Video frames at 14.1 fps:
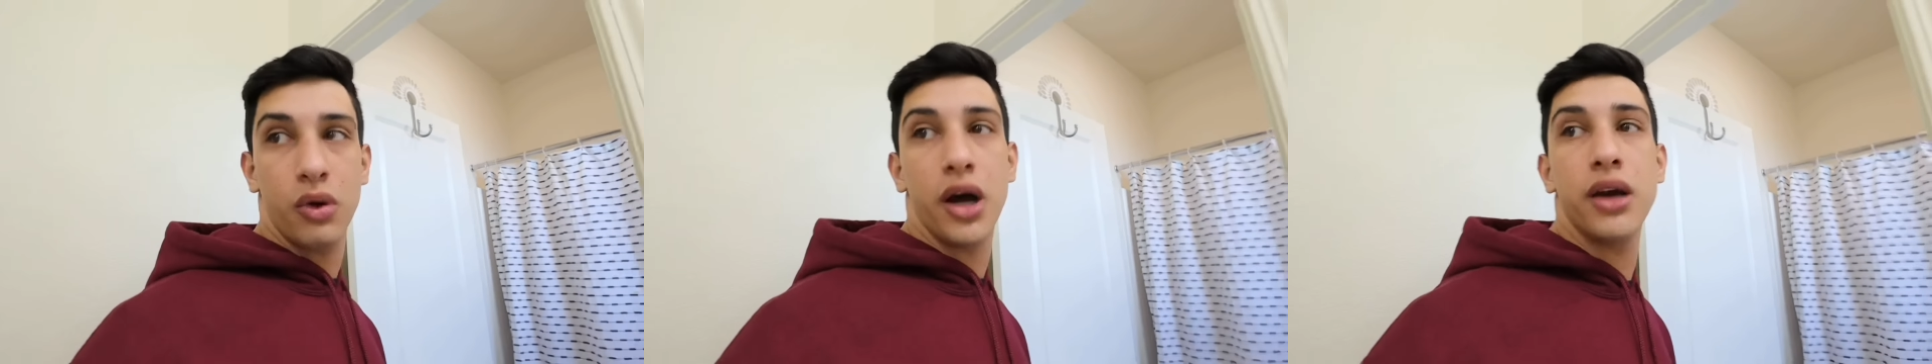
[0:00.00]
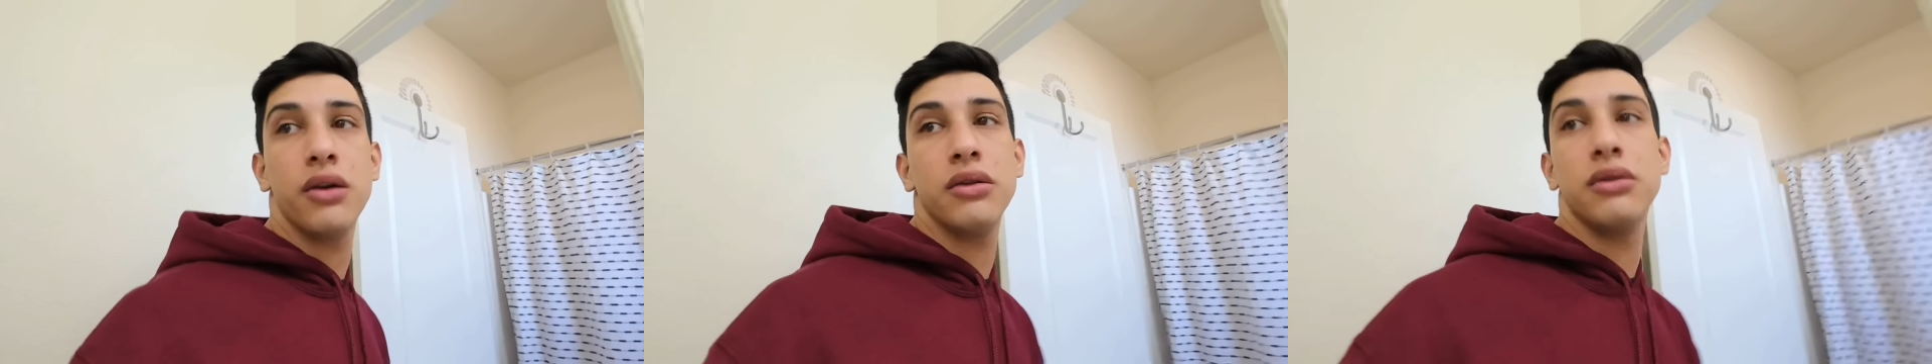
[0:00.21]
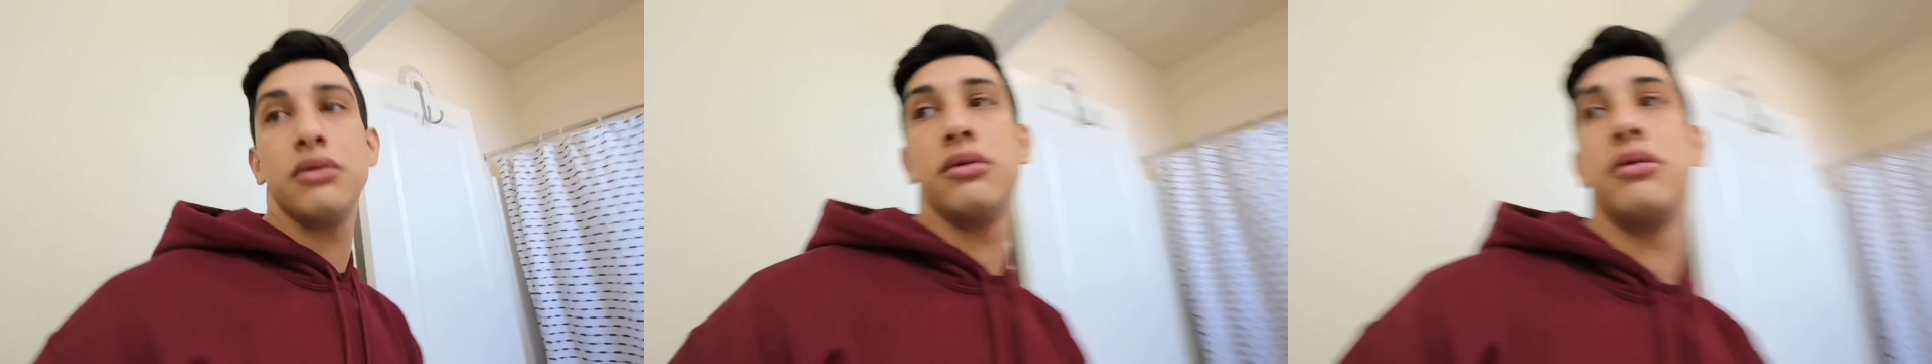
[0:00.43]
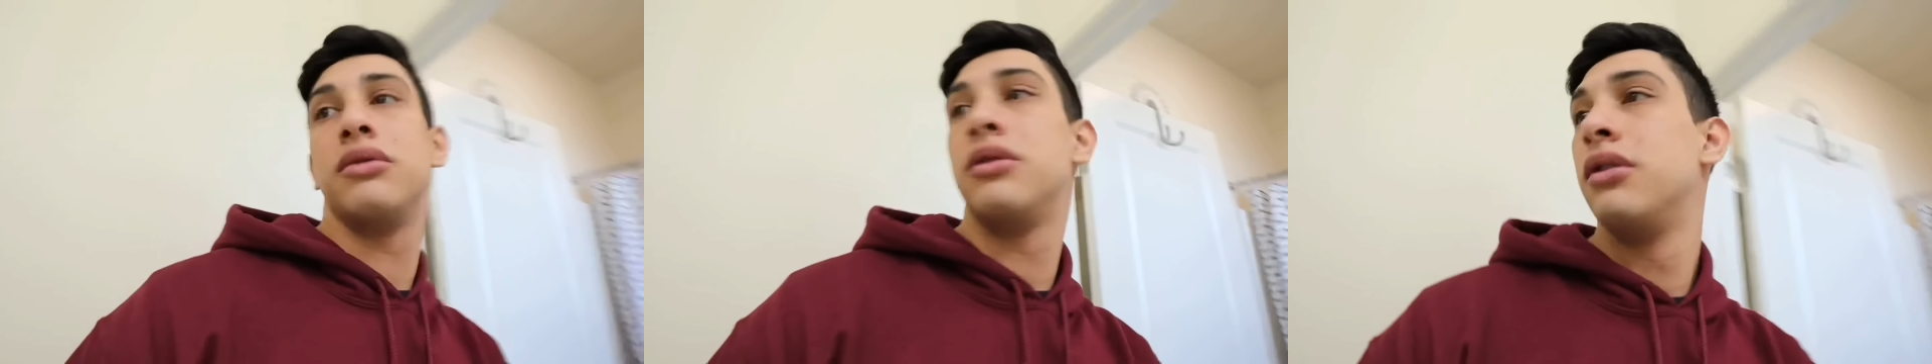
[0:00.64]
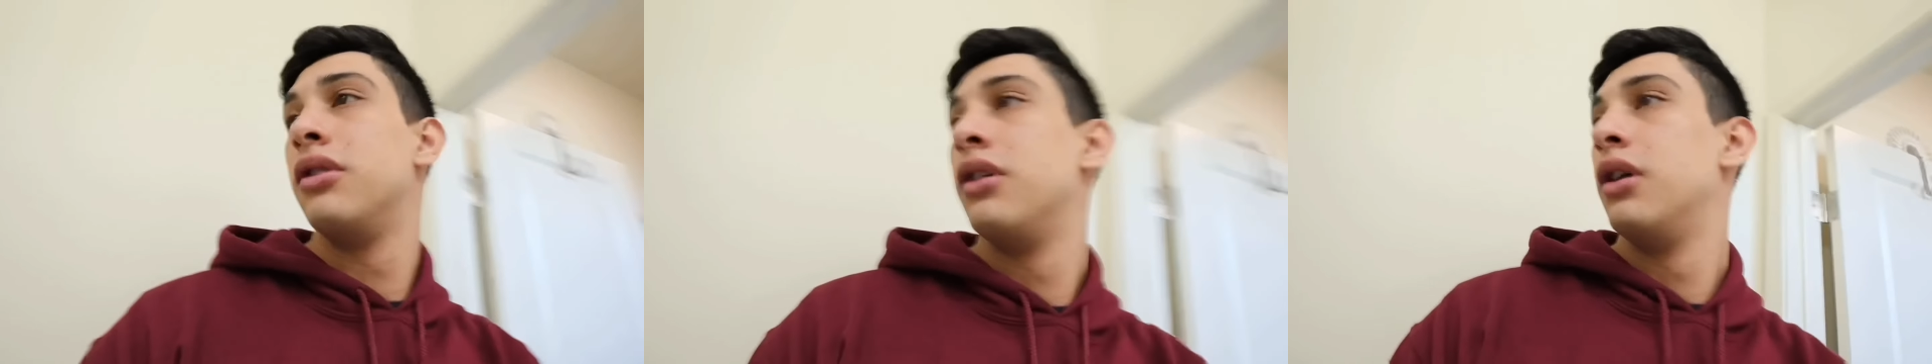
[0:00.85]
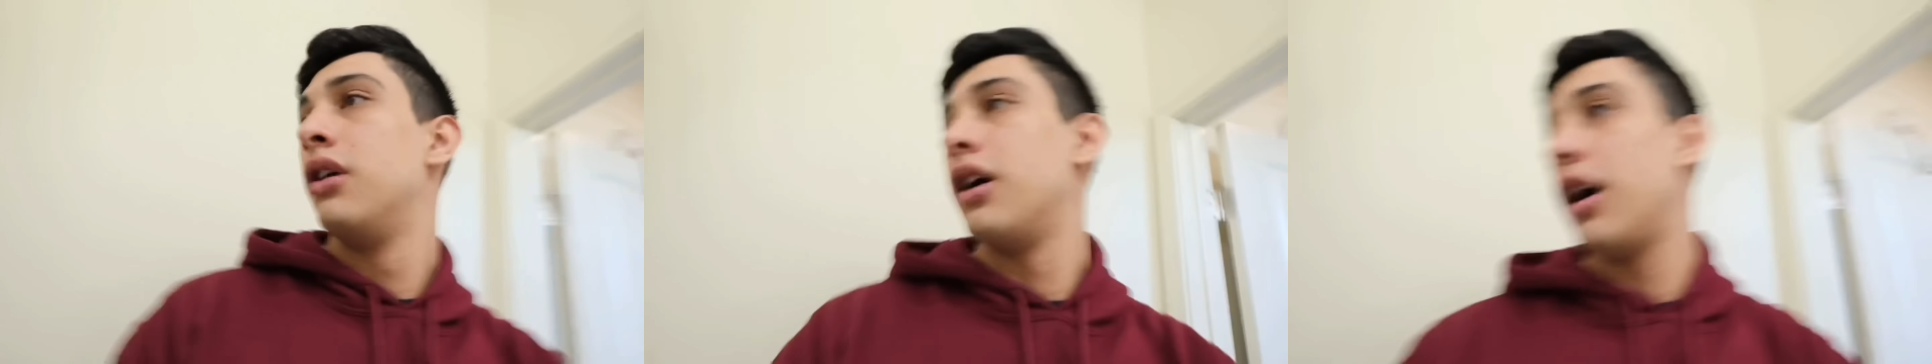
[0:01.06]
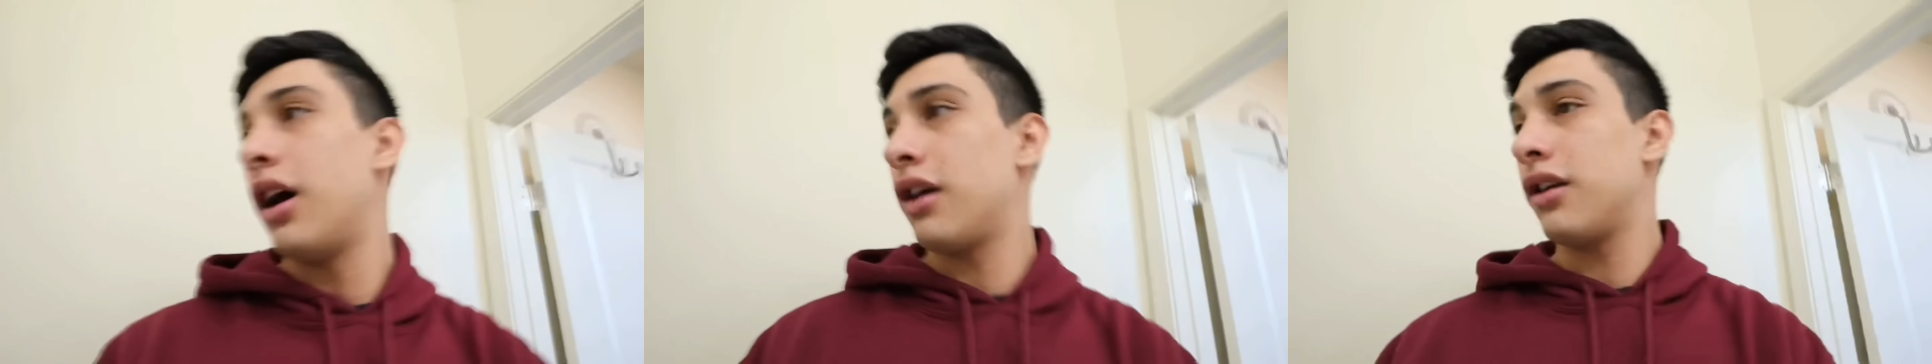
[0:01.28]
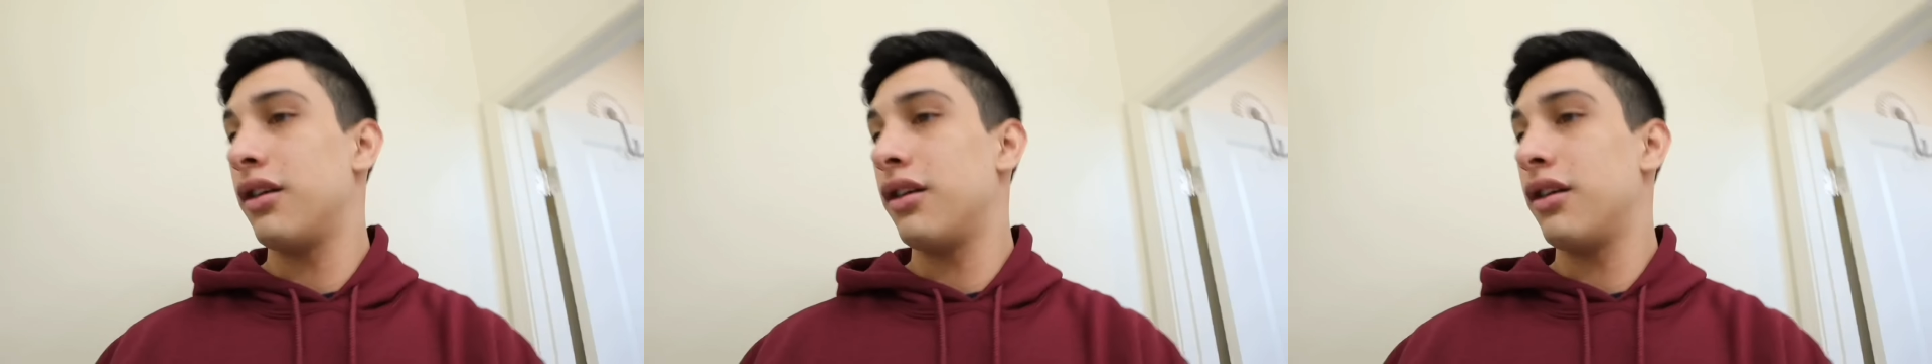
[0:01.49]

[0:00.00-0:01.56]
well, I don't. Can you I,